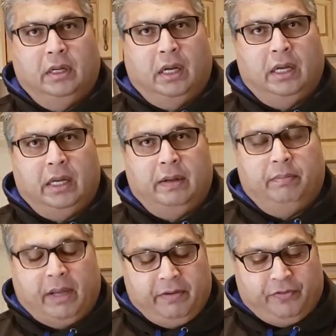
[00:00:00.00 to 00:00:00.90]

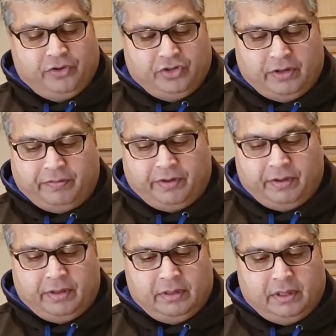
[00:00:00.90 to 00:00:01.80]
My version of
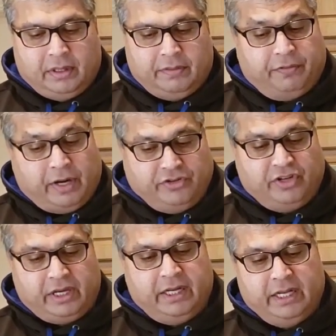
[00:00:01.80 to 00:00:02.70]
the fried
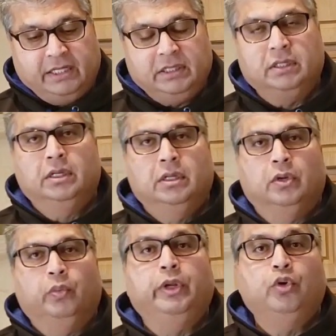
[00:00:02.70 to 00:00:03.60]
chicken is,
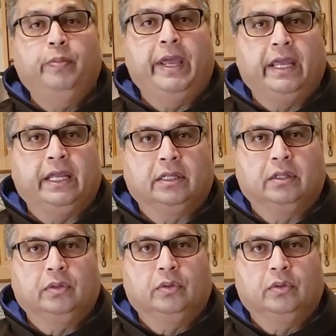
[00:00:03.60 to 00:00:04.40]
we do bake it.